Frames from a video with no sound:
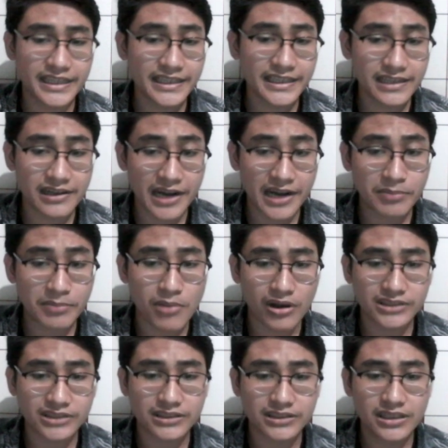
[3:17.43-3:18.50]
in a red
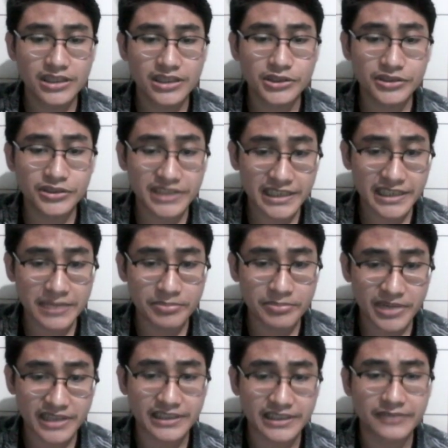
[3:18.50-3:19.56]
box using
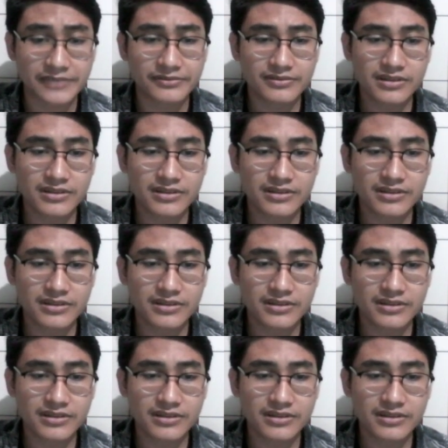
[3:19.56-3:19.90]
imperative.